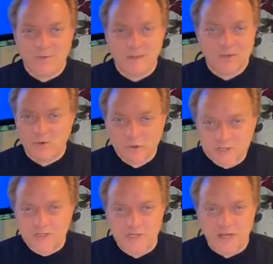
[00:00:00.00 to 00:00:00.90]

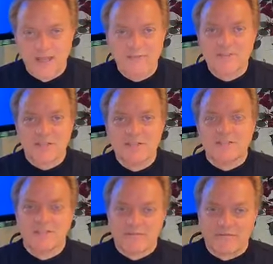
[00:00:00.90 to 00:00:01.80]
Christian have a sense
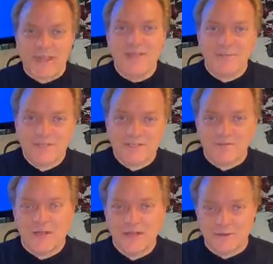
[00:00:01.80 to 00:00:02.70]
that the family is
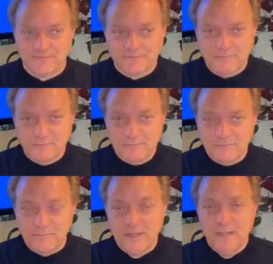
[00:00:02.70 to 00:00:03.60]
vital.
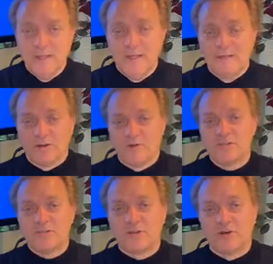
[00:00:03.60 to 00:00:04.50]
The
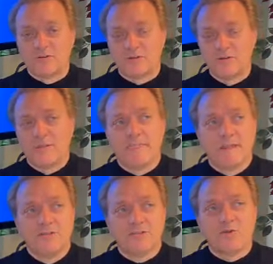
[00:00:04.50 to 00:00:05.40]
Christian culture
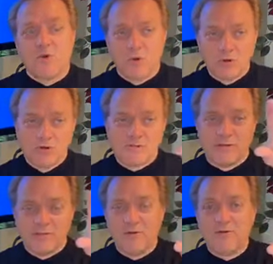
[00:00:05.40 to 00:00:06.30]
just orders
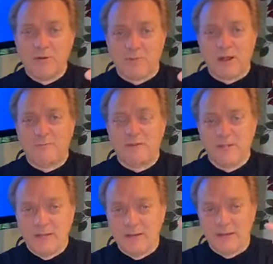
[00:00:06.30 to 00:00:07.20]
authority
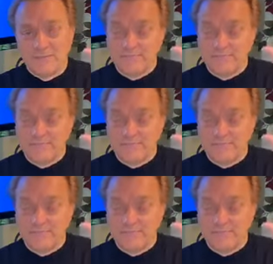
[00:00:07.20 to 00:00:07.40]
properly, it